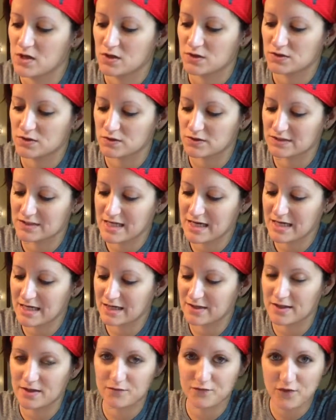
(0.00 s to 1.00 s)
So steak,
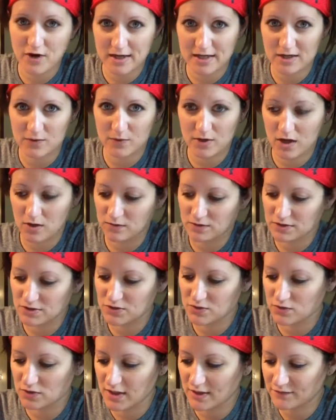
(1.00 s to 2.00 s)
and then Friday we always
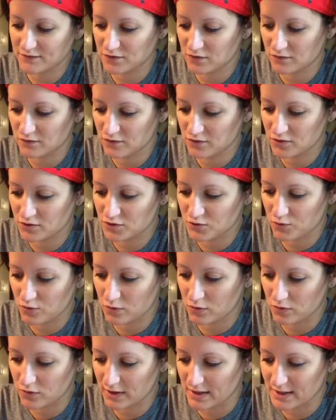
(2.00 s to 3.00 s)
do leftovers, or
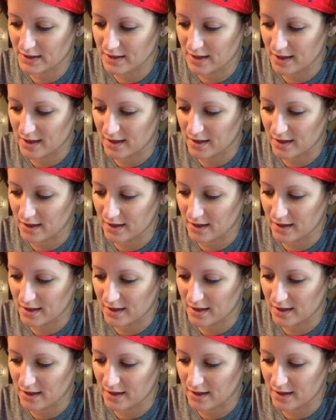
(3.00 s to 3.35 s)
we'll get